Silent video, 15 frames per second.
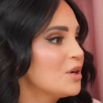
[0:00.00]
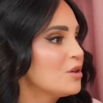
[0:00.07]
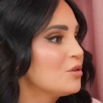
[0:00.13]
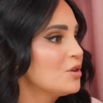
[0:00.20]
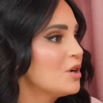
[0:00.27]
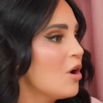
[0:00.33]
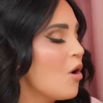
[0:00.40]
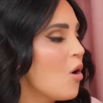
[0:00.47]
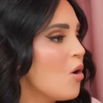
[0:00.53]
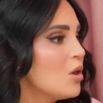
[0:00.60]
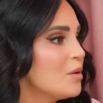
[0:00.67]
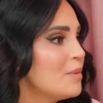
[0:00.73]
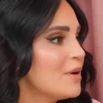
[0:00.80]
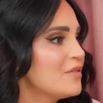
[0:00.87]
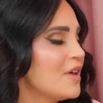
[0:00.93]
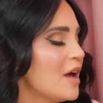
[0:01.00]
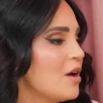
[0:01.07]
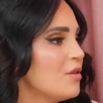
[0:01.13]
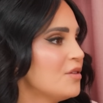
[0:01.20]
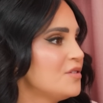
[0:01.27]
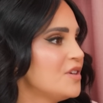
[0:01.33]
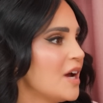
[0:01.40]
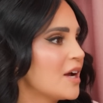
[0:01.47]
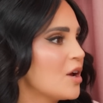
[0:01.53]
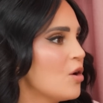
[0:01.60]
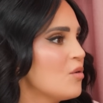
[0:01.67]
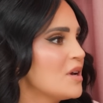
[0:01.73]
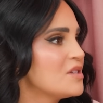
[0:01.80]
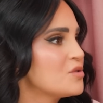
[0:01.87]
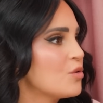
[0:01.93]
to learn all about the health tech.
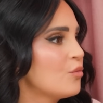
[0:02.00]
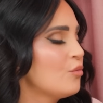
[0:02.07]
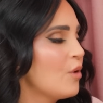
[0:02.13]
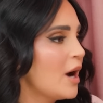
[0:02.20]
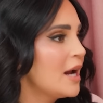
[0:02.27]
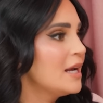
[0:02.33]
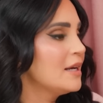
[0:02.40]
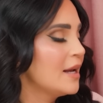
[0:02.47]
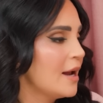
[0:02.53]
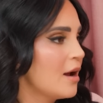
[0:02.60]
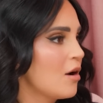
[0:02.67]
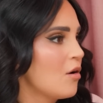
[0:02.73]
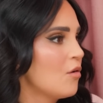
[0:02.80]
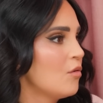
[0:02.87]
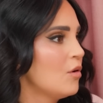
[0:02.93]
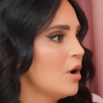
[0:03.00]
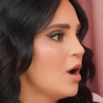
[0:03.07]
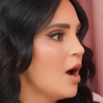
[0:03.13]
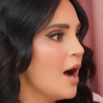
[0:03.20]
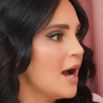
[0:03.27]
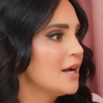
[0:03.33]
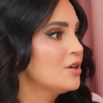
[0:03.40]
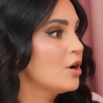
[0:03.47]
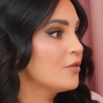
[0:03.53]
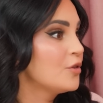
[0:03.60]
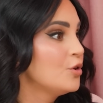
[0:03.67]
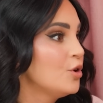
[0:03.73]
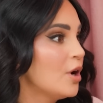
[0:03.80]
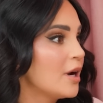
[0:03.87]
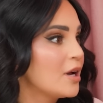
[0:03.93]
Okay, so right now I got
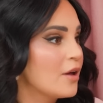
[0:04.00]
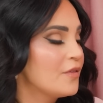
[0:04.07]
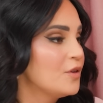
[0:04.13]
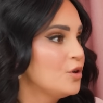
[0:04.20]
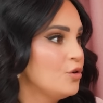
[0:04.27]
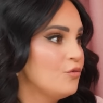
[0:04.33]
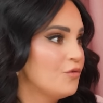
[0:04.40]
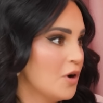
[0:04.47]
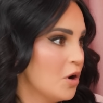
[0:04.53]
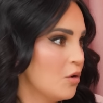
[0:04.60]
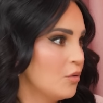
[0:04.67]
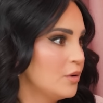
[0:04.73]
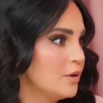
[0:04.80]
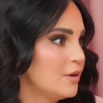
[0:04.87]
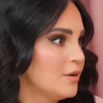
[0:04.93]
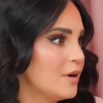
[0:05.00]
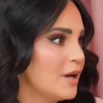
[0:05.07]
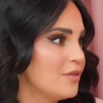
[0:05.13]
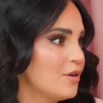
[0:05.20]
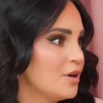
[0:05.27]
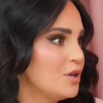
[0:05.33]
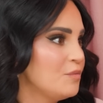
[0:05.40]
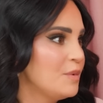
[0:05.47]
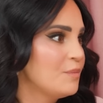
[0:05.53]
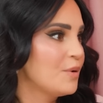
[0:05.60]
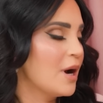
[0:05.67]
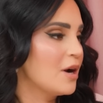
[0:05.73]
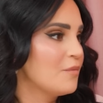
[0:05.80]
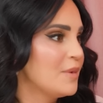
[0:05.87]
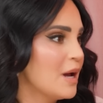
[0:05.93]
the new phone. I thought you'd be
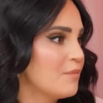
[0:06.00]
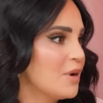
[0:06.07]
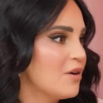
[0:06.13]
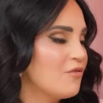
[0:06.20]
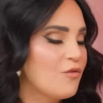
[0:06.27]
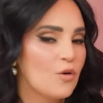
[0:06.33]
proud of me. I'm not 4